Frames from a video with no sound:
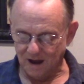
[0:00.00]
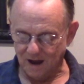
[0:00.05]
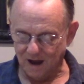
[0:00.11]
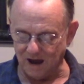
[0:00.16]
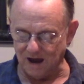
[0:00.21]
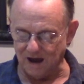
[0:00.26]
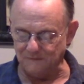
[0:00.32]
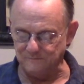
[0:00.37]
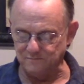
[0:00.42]

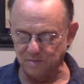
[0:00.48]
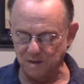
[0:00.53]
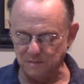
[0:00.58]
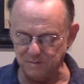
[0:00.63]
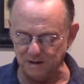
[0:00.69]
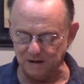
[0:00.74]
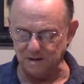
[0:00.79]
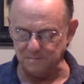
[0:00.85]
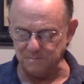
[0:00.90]
Um,
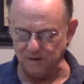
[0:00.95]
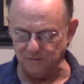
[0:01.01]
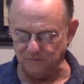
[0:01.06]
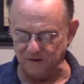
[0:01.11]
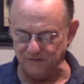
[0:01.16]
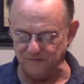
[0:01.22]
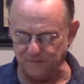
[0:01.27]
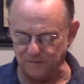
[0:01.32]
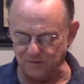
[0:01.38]
but let me
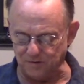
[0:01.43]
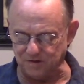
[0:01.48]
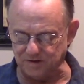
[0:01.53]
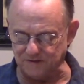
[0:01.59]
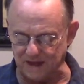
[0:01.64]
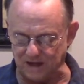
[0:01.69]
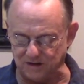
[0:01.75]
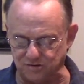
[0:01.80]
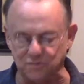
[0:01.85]
refer to
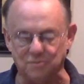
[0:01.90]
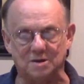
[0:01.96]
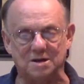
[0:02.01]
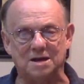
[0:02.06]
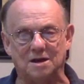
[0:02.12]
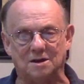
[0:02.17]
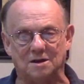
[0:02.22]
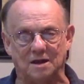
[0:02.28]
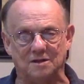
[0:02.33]
that too
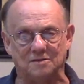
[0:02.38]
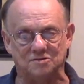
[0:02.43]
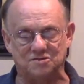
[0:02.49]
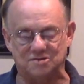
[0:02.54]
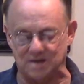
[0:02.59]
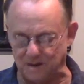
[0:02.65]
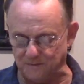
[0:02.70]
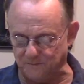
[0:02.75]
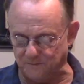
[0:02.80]
again in the
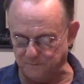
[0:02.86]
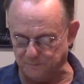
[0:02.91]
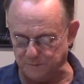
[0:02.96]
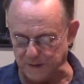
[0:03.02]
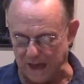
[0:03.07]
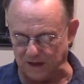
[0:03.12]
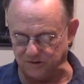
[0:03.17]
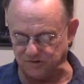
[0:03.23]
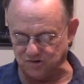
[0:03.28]
same
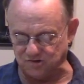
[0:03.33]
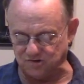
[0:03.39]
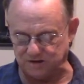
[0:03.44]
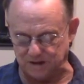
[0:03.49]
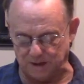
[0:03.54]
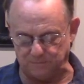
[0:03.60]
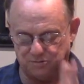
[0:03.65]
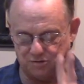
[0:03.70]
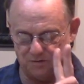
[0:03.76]
passage,
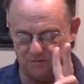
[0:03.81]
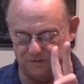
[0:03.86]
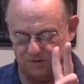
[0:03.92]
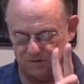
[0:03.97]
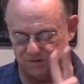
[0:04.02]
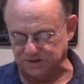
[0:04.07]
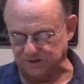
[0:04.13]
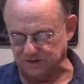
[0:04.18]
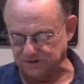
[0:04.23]
same two
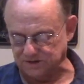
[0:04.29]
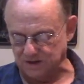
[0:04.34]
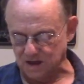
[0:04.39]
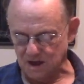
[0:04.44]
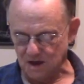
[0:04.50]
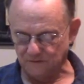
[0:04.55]
verses.